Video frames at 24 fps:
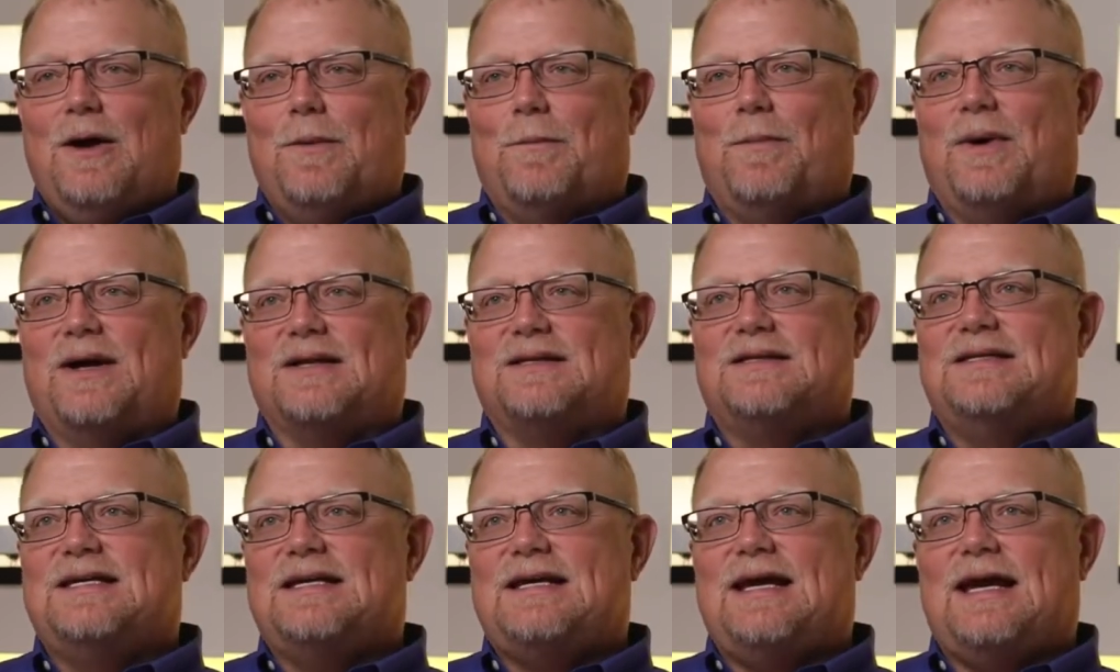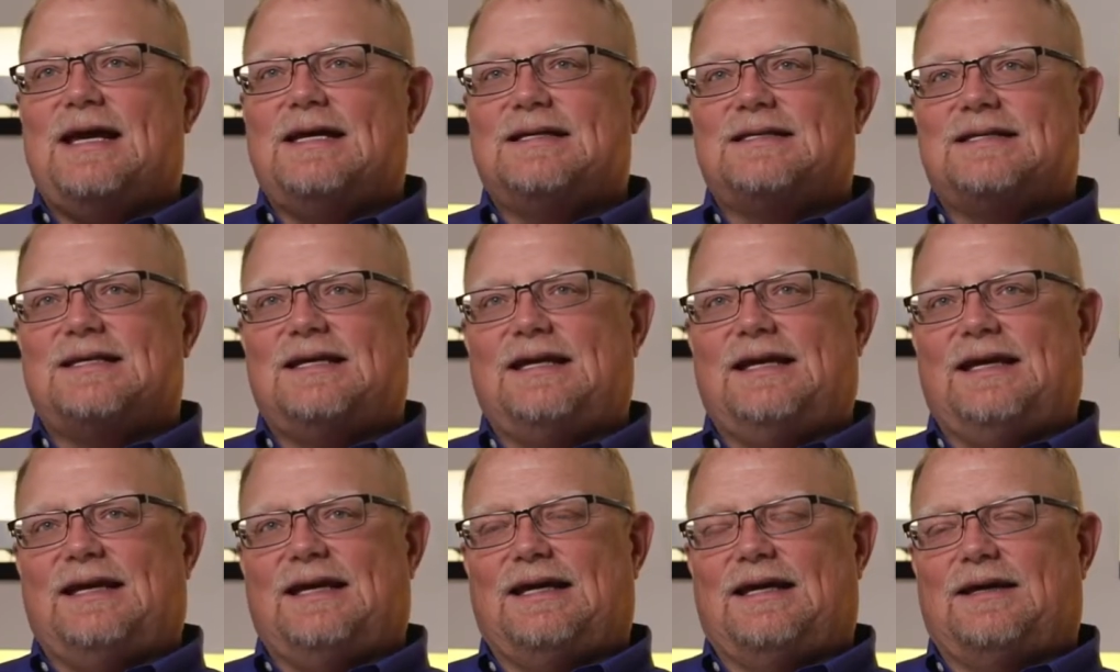But
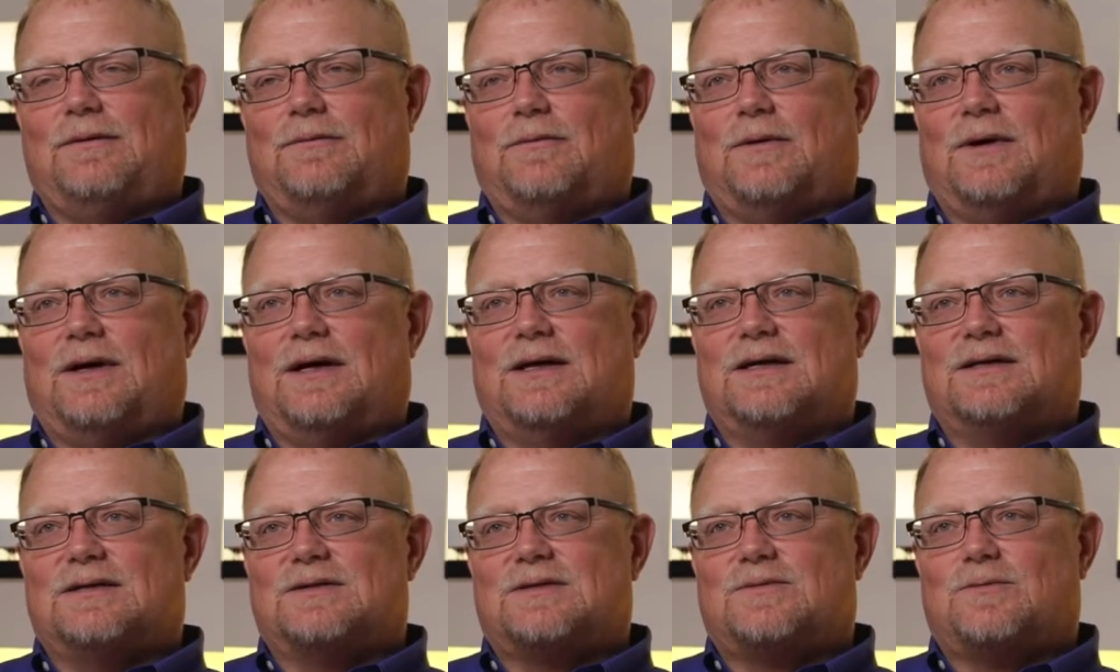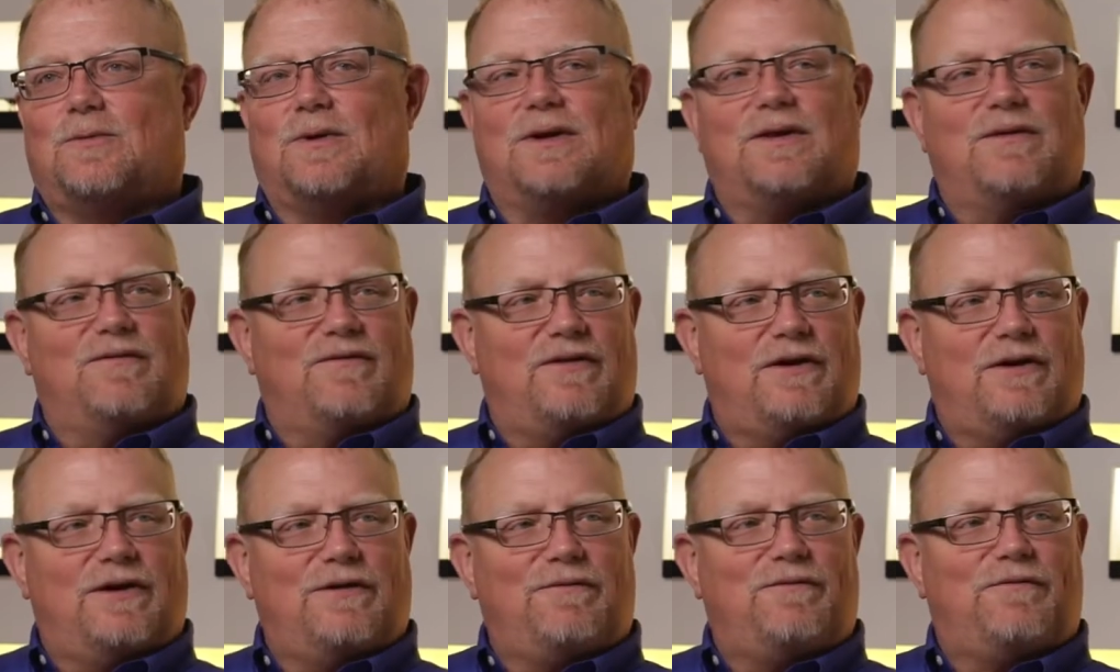DAT was one of the
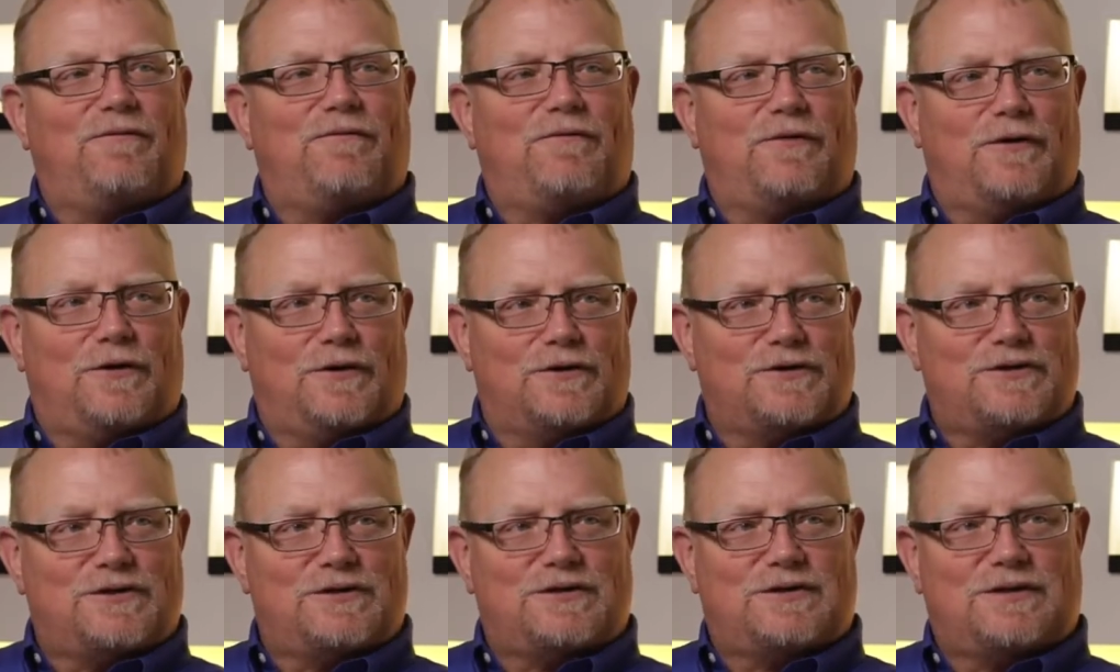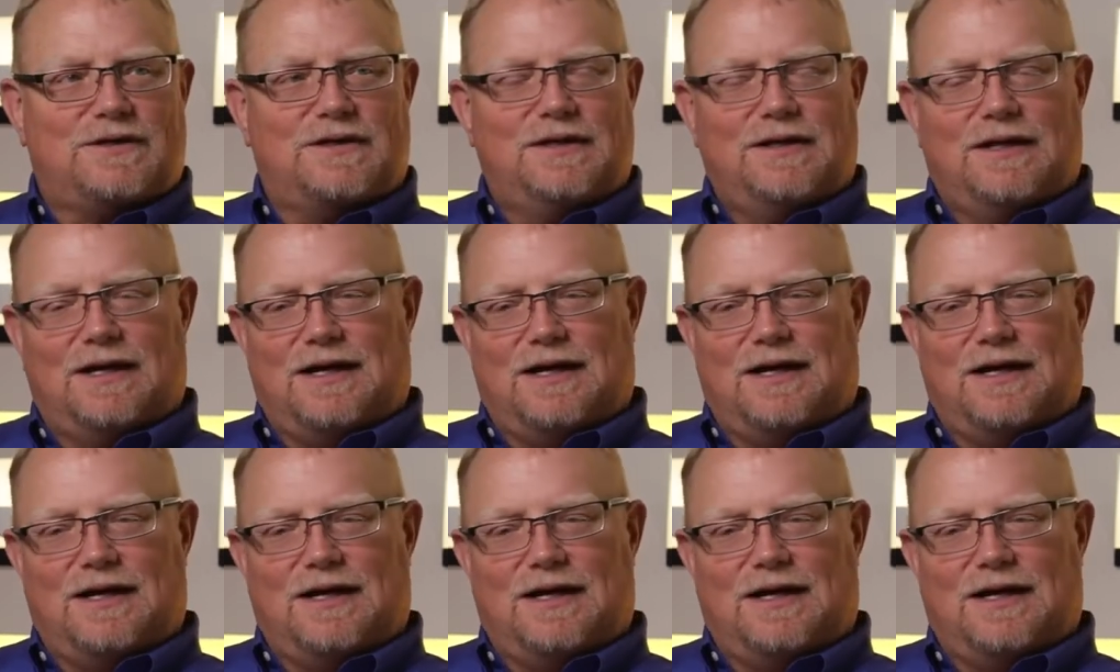very first